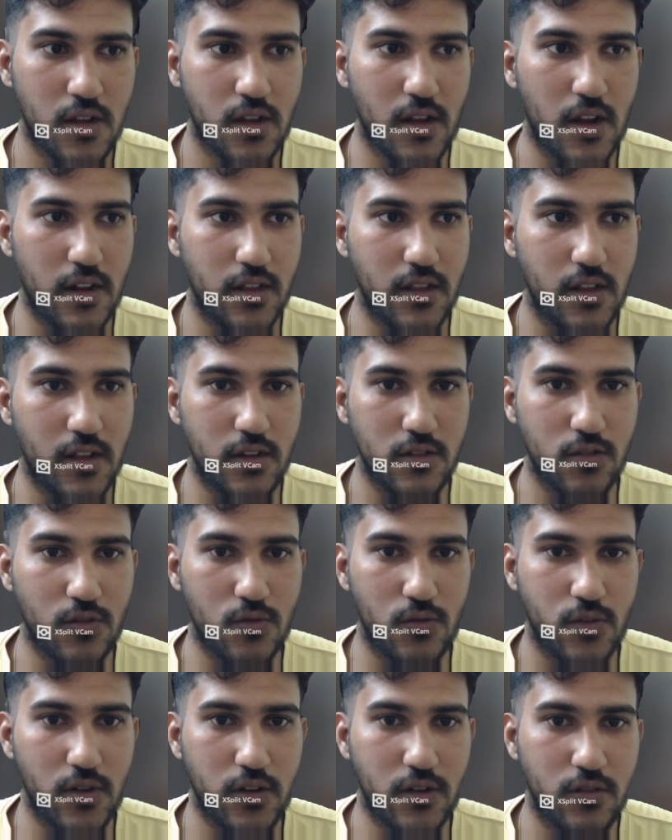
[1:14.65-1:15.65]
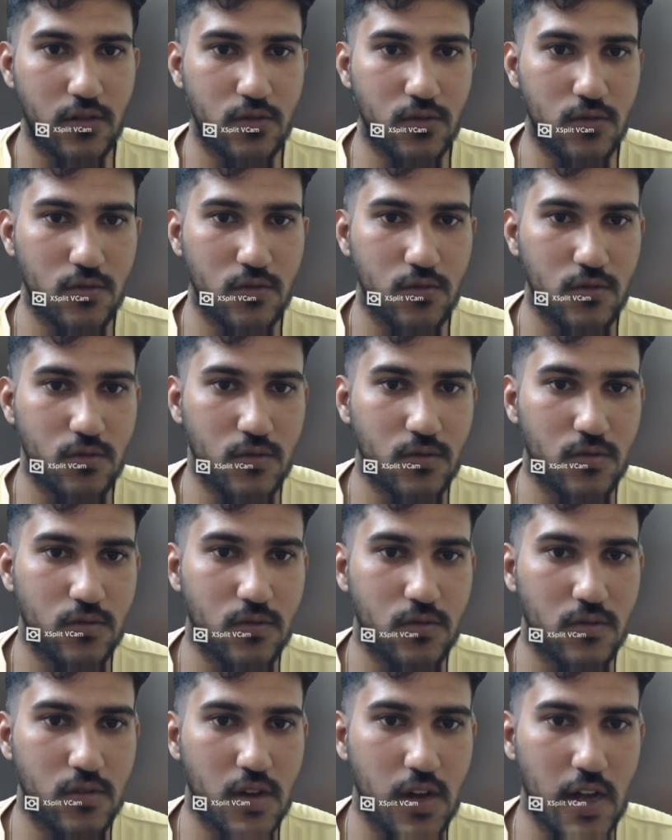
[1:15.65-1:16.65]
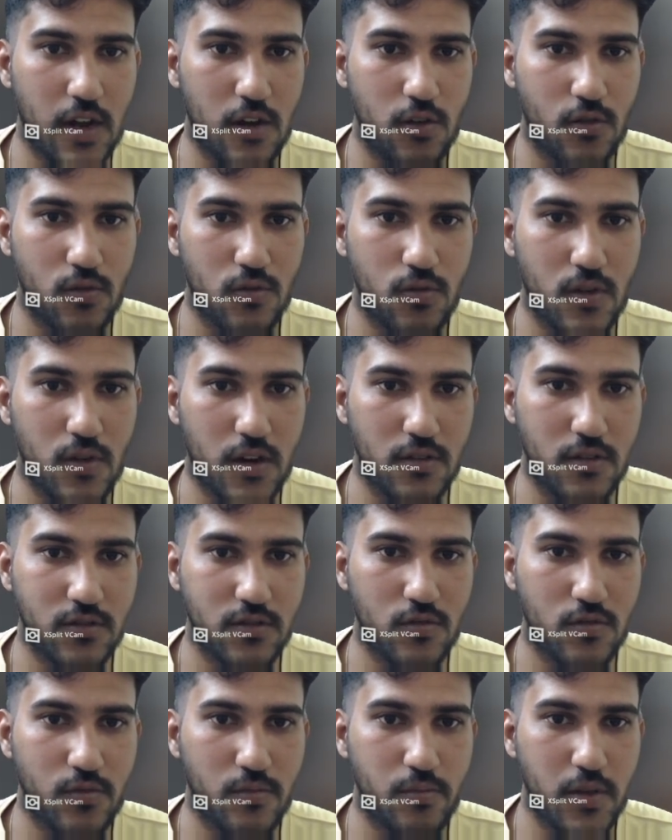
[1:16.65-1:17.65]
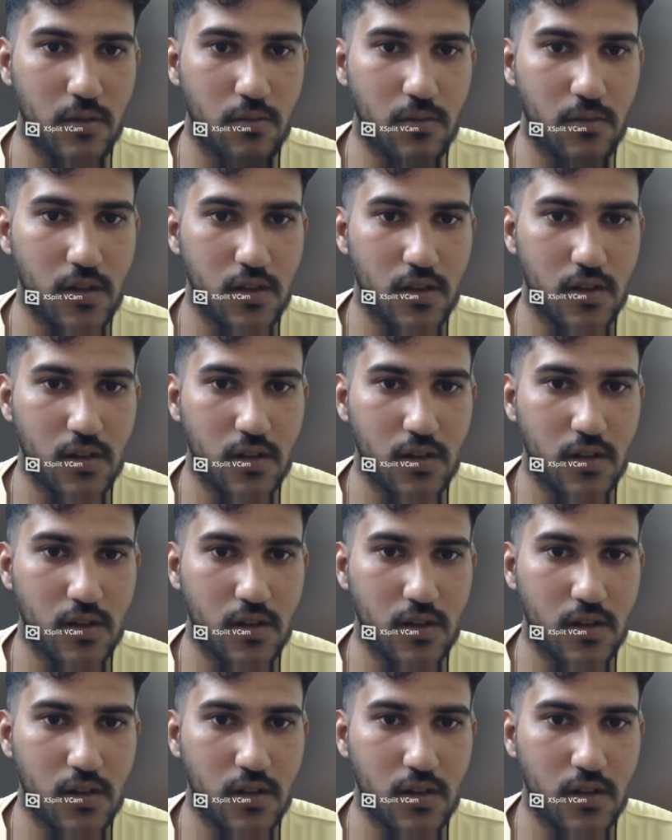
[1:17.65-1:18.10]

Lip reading: and then go into hello_pb,